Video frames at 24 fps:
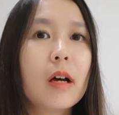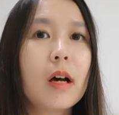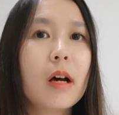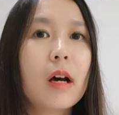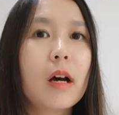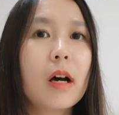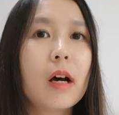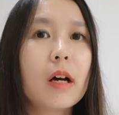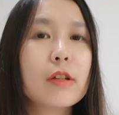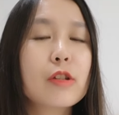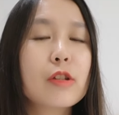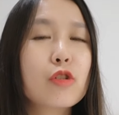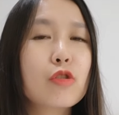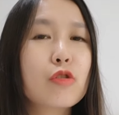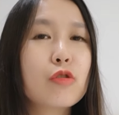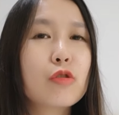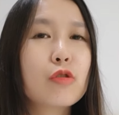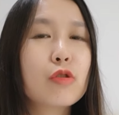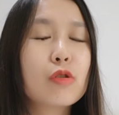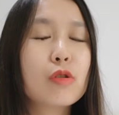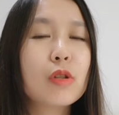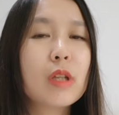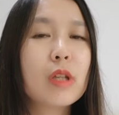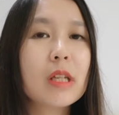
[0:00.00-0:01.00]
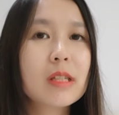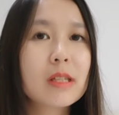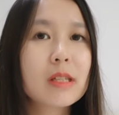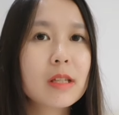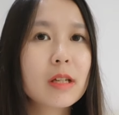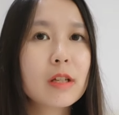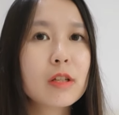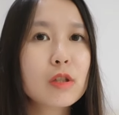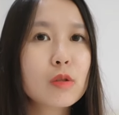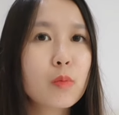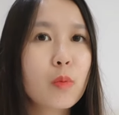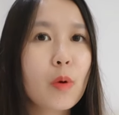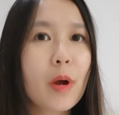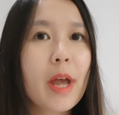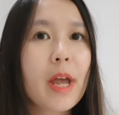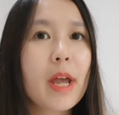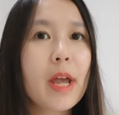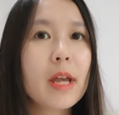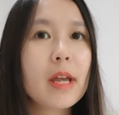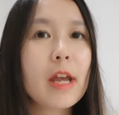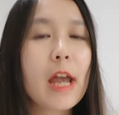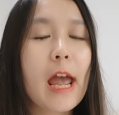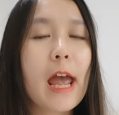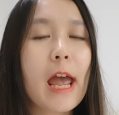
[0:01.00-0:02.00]
a distance
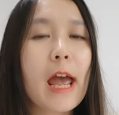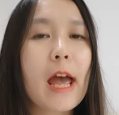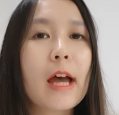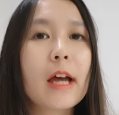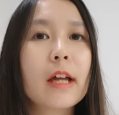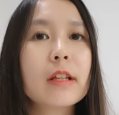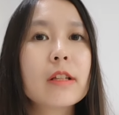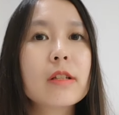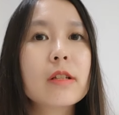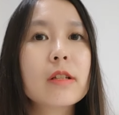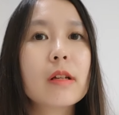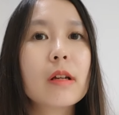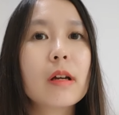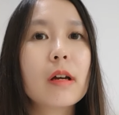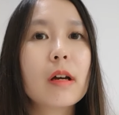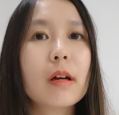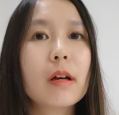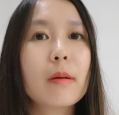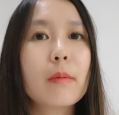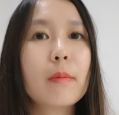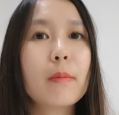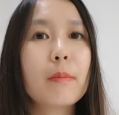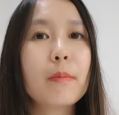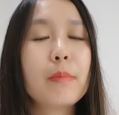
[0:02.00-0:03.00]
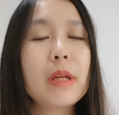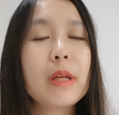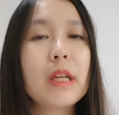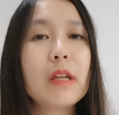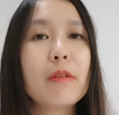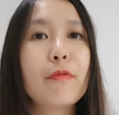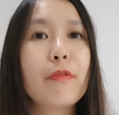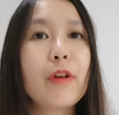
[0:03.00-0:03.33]
way, and be